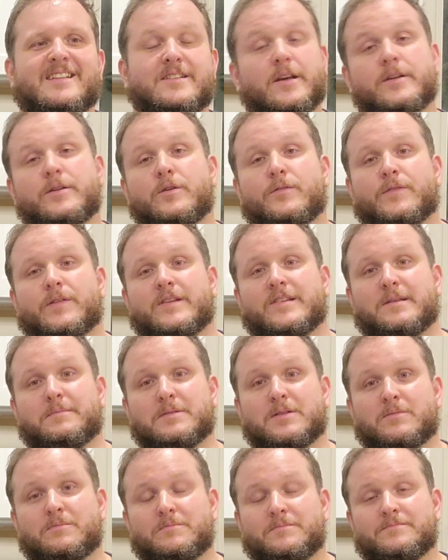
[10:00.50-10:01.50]
that's going to do it for this
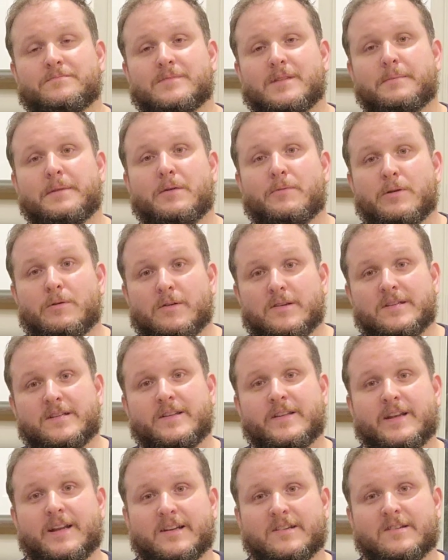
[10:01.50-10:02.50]
episode. Let me know what you want to
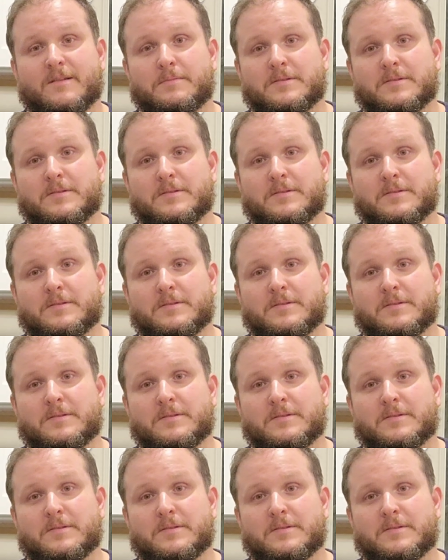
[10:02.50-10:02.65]
see in the next